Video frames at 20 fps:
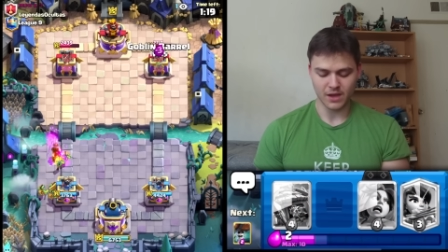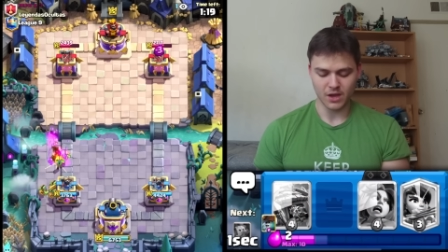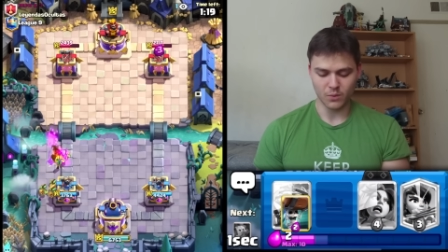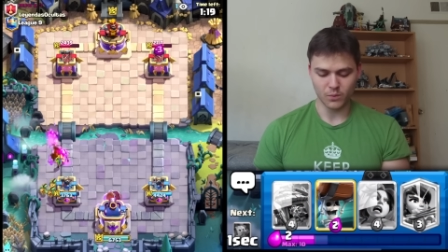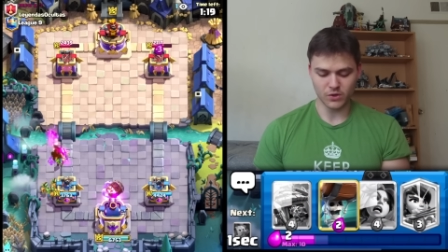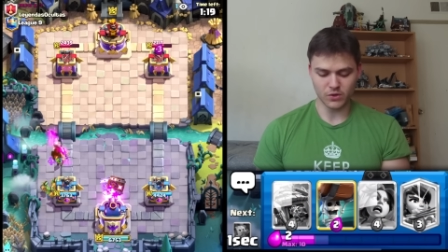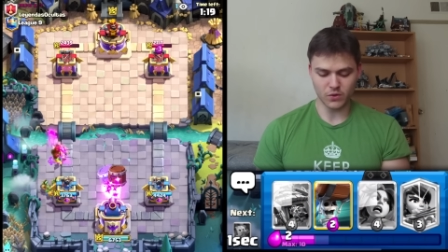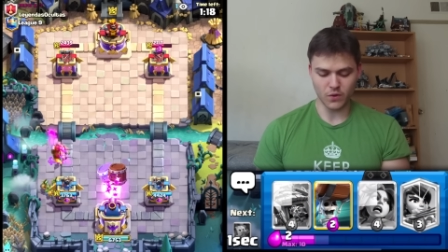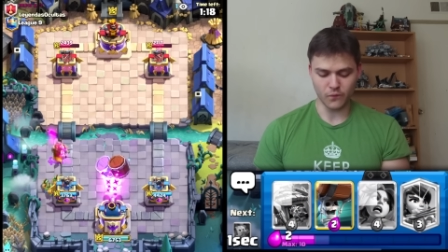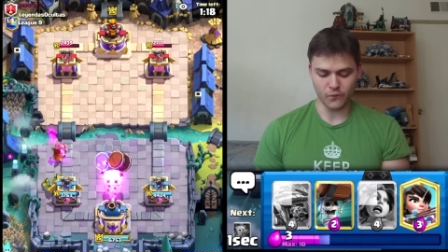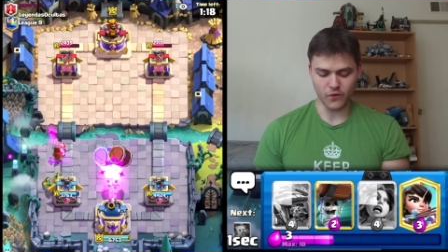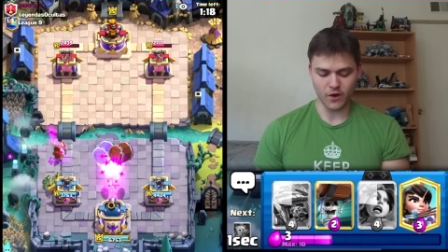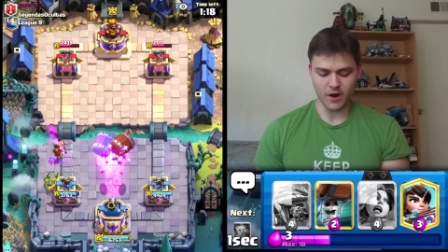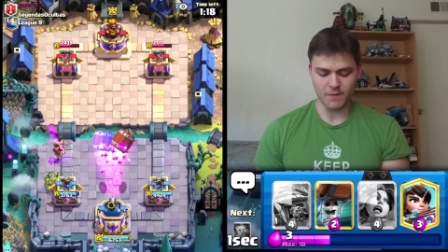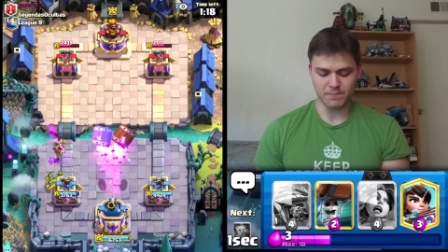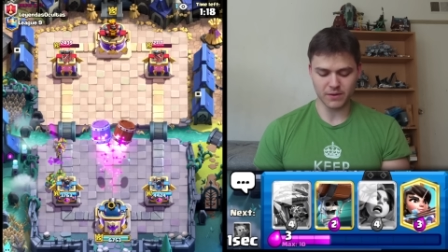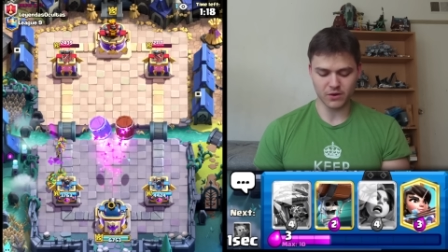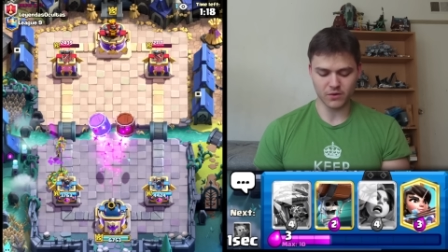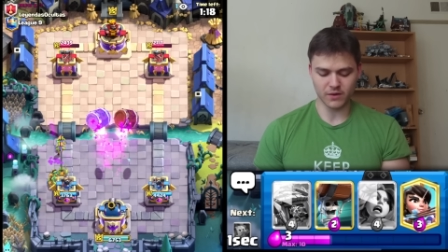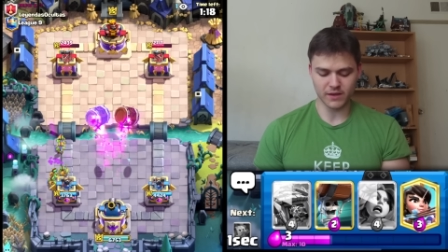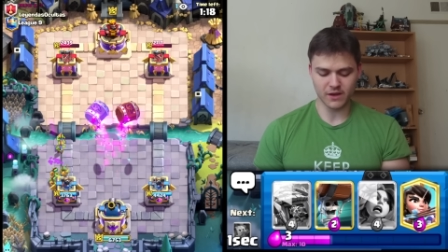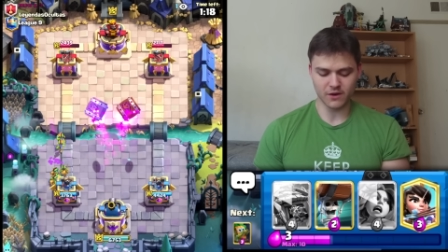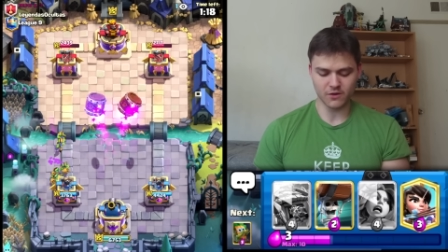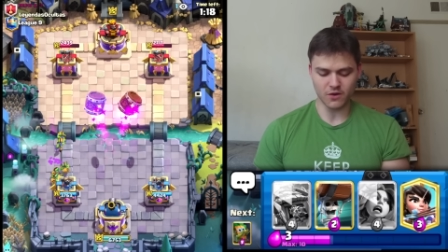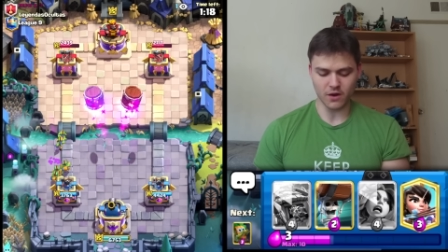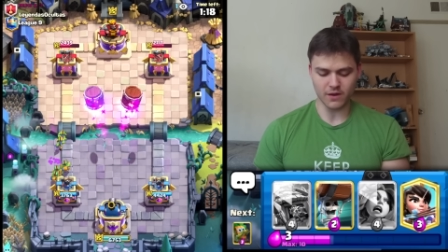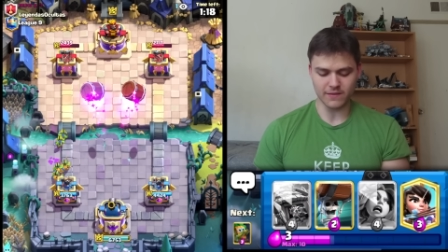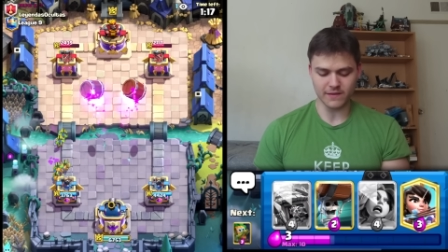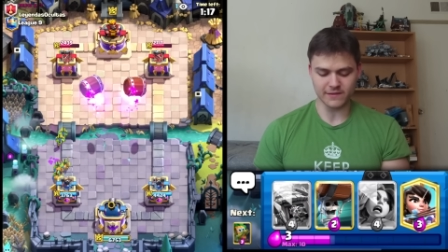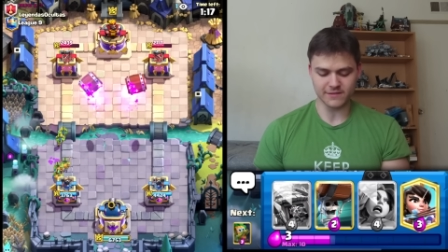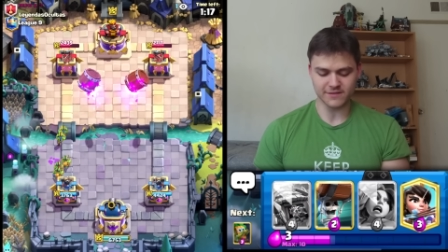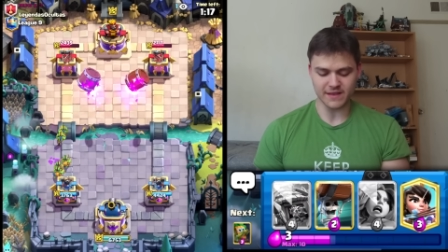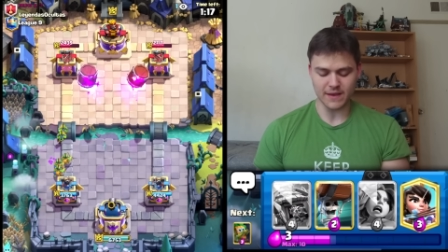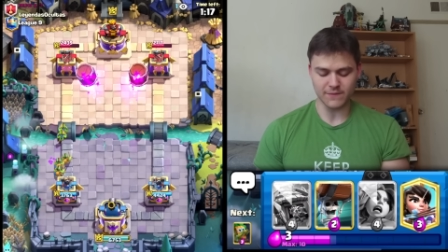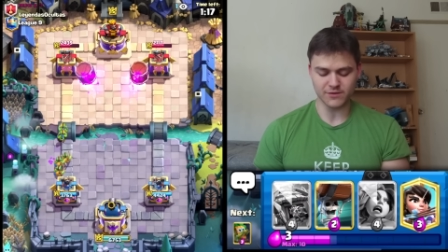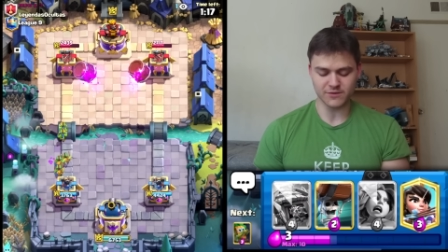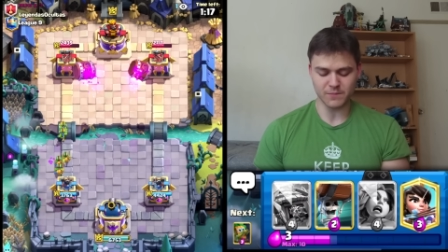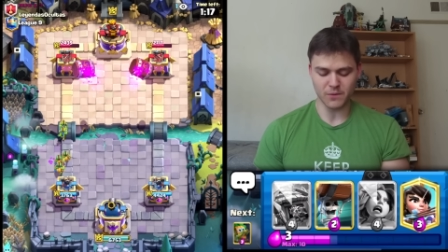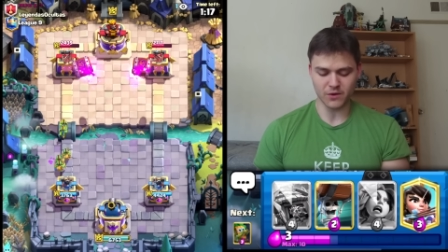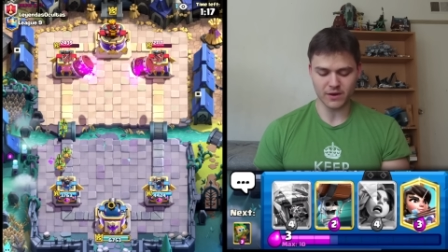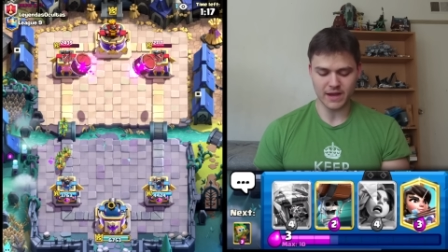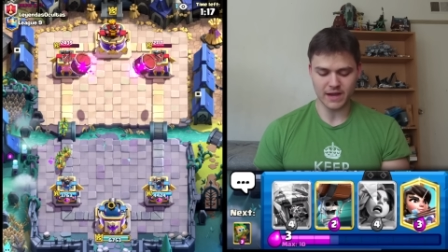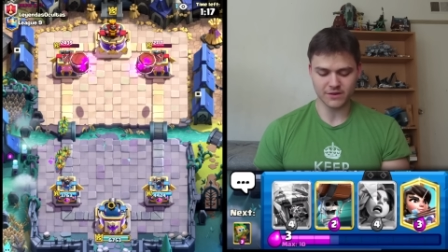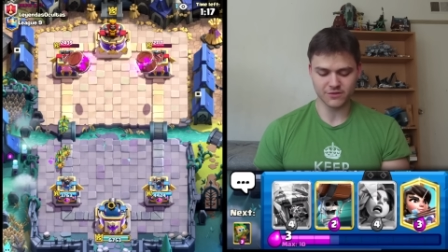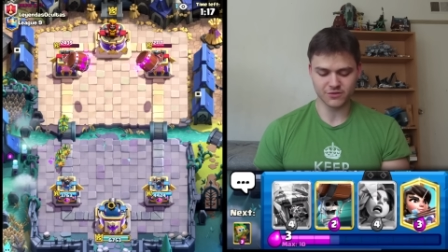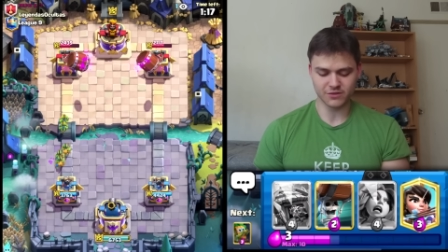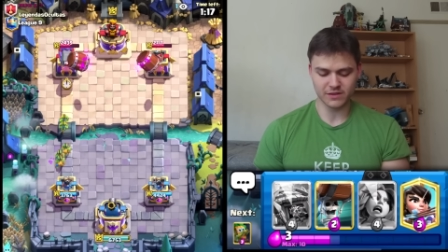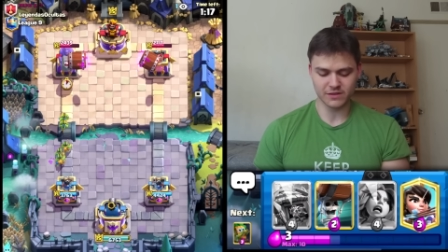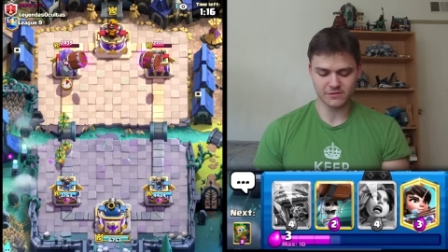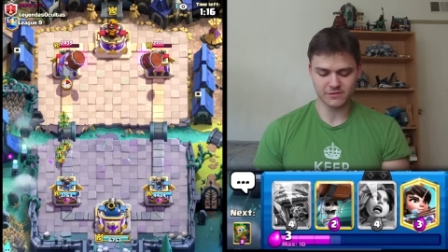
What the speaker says: We do go for our barrel here, not in the safe spot actually,